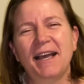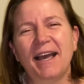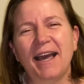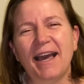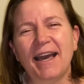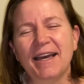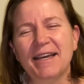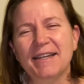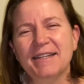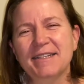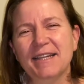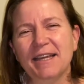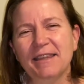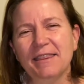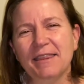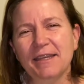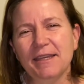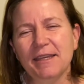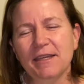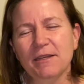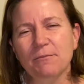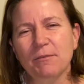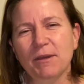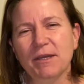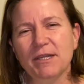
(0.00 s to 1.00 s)
And I
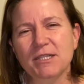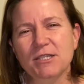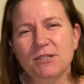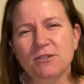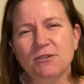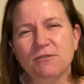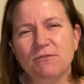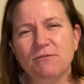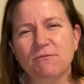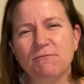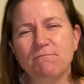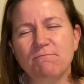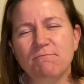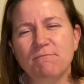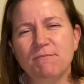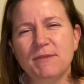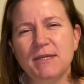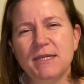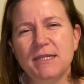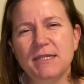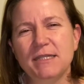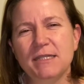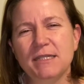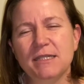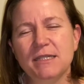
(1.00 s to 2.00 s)
think in my sort of
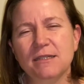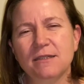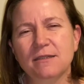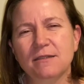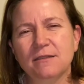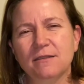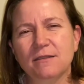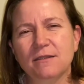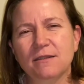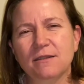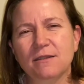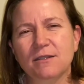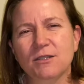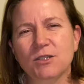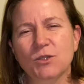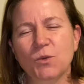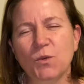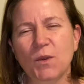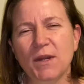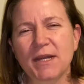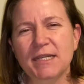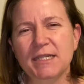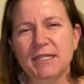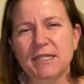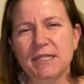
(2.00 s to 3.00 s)
mid
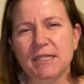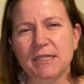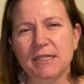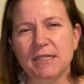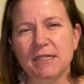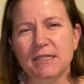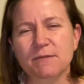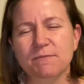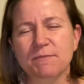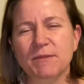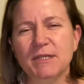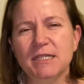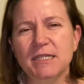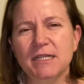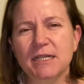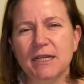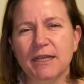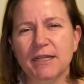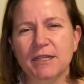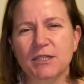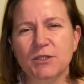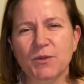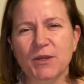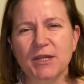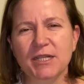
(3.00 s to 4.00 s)
twenties, mid to
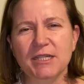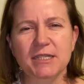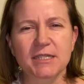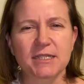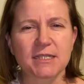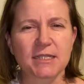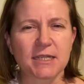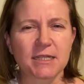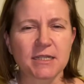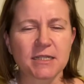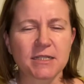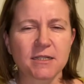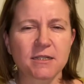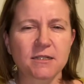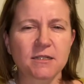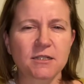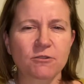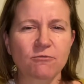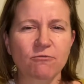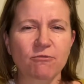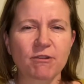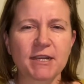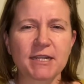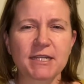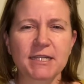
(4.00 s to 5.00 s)
late twenties, I
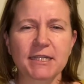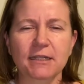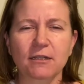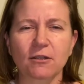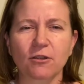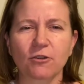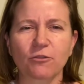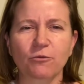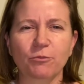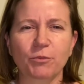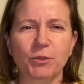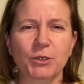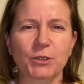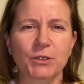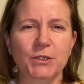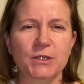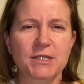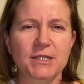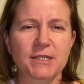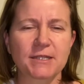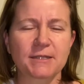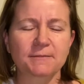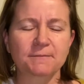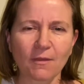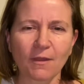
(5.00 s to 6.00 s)
started reading a lot of
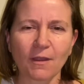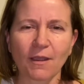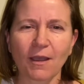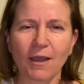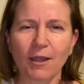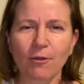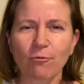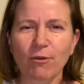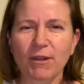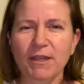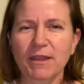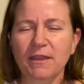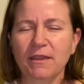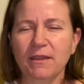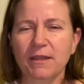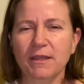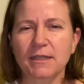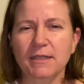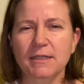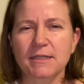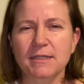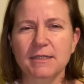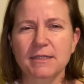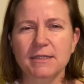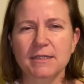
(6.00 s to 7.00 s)
books. I read
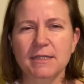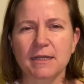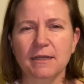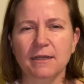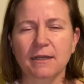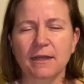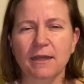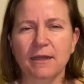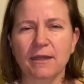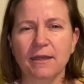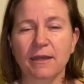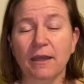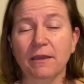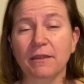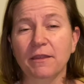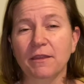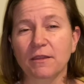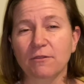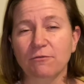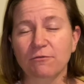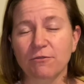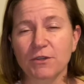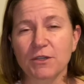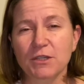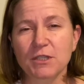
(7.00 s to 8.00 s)
things like, I think the
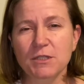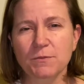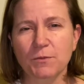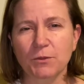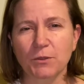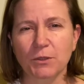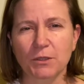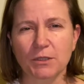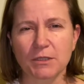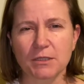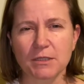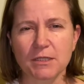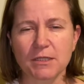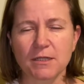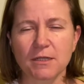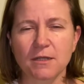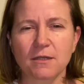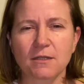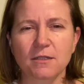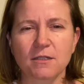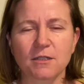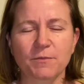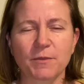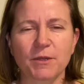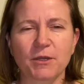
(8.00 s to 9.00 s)
first book that
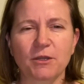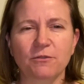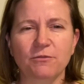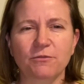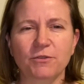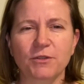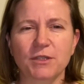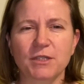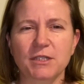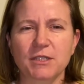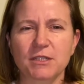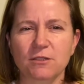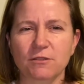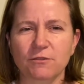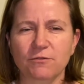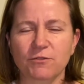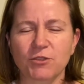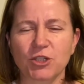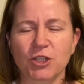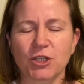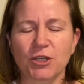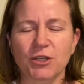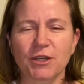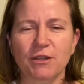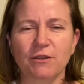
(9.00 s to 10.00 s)
started me off on this sort of
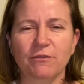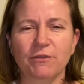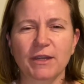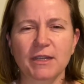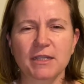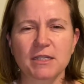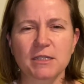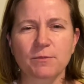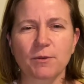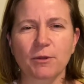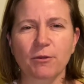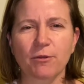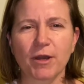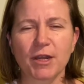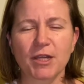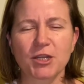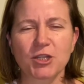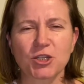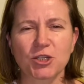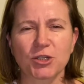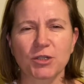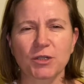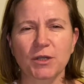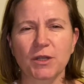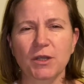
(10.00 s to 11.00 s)
journey of
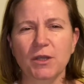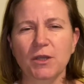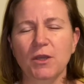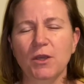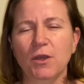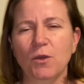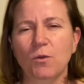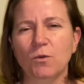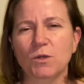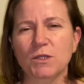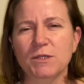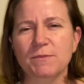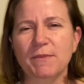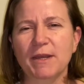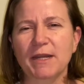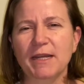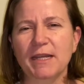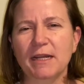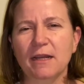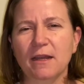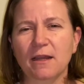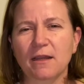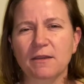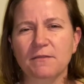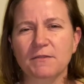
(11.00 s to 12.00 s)
exploration was Many
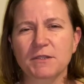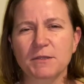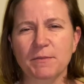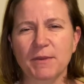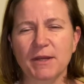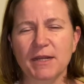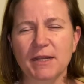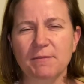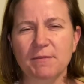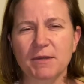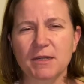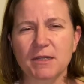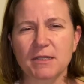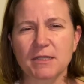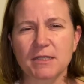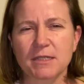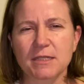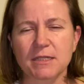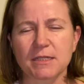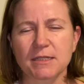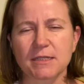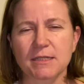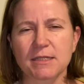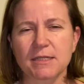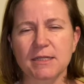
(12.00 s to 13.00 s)
Lives, Many
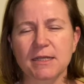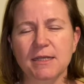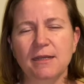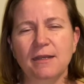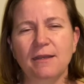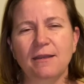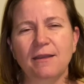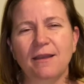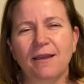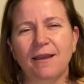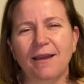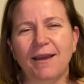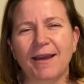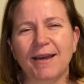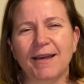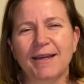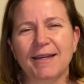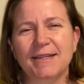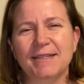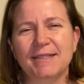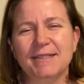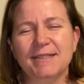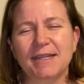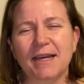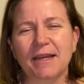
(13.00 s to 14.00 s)
Masters.
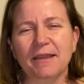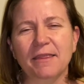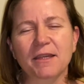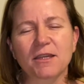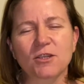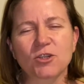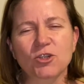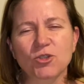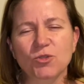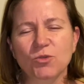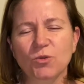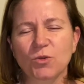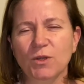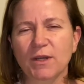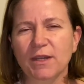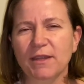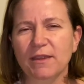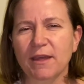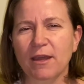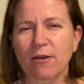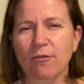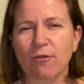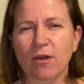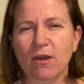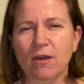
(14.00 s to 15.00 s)
And I think shortly
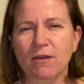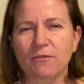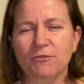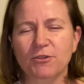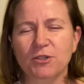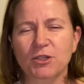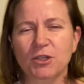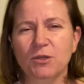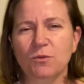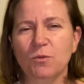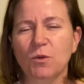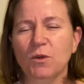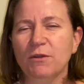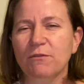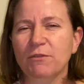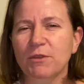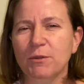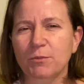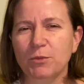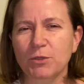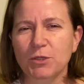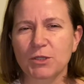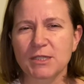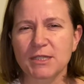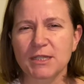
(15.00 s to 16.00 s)
thereafter, one of the
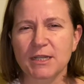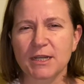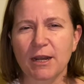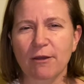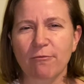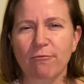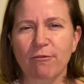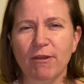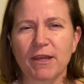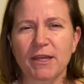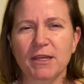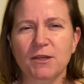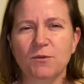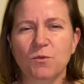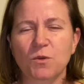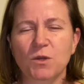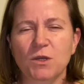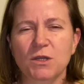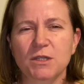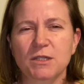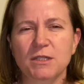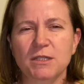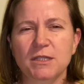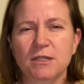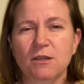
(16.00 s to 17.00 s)
books that I read
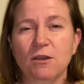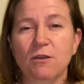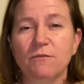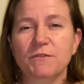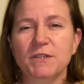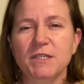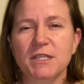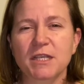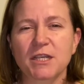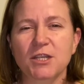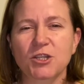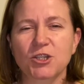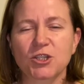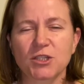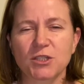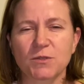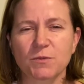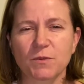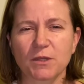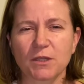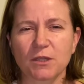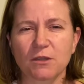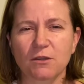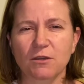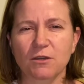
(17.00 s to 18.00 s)
was Conversations
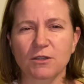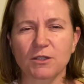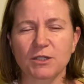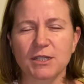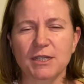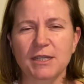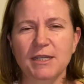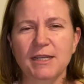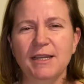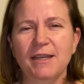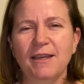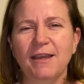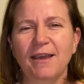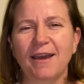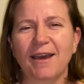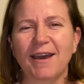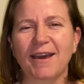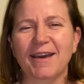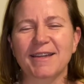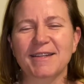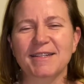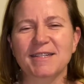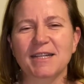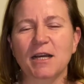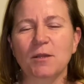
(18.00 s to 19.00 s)
with God.
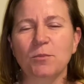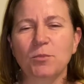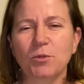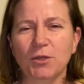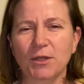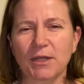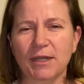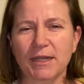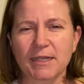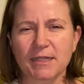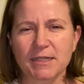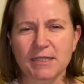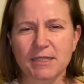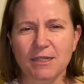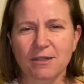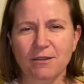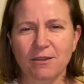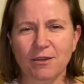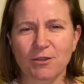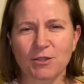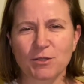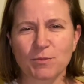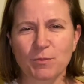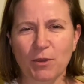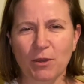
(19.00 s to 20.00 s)
And I'll put links to
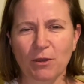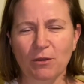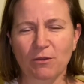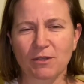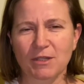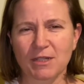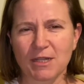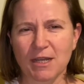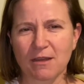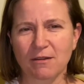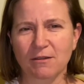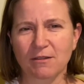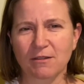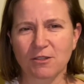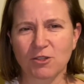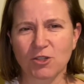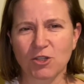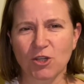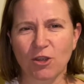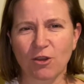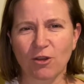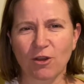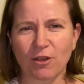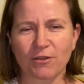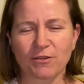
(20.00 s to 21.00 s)
those both down in the
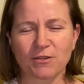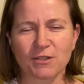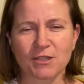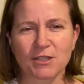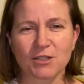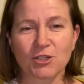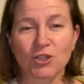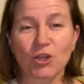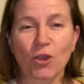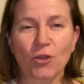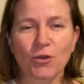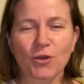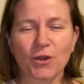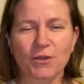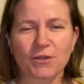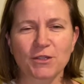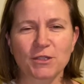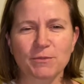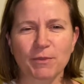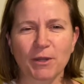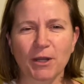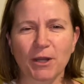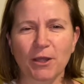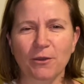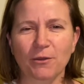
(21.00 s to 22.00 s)
show notes, show notes
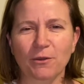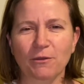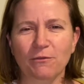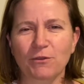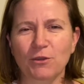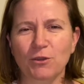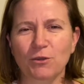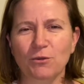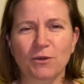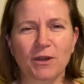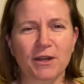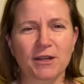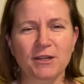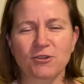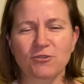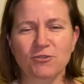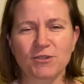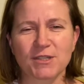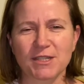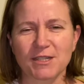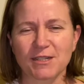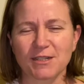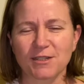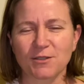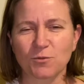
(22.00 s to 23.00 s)
below if you're
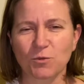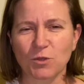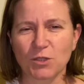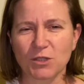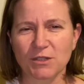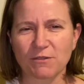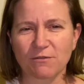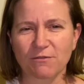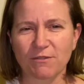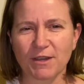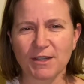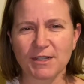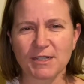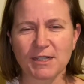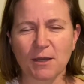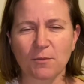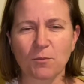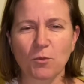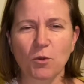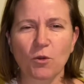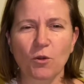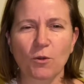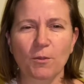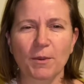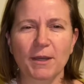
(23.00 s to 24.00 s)
interested and want to find out
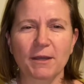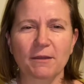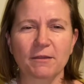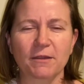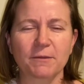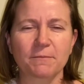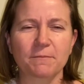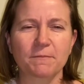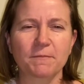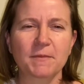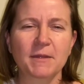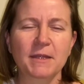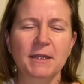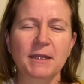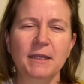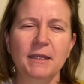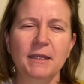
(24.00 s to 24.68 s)
more about them.